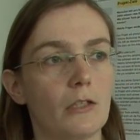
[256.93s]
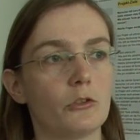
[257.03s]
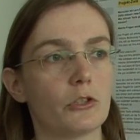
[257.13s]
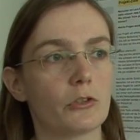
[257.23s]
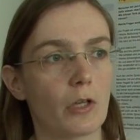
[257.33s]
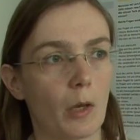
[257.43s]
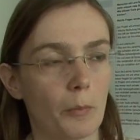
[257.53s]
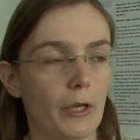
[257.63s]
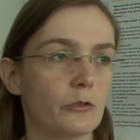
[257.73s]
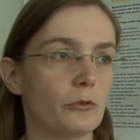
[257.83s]
just come
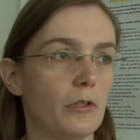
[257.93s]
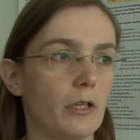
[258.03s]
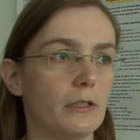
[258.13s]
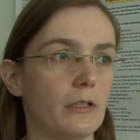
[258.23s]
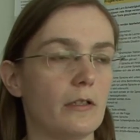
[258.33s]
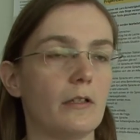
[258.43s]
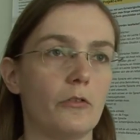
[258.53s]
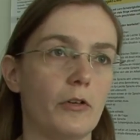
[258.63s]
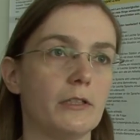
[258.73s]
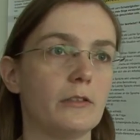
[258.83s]
back to the idea that
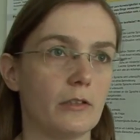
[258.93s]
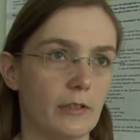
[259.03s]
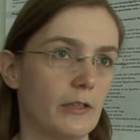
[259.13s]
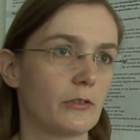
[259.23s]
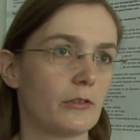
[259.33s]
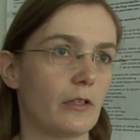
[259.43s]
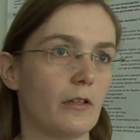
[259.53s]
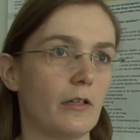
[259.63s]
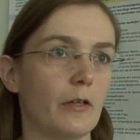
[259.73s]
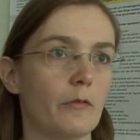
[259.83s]
they're writing a text and
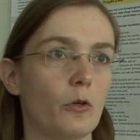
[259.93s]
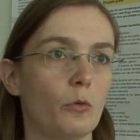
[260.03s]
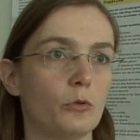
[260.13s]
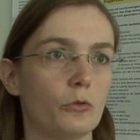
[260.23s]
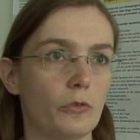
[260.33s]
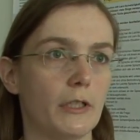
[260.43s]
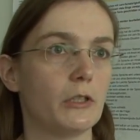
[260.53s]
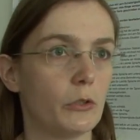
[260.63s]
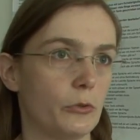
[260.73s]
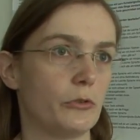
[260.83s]
they have the goal to write
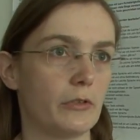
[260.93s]
a good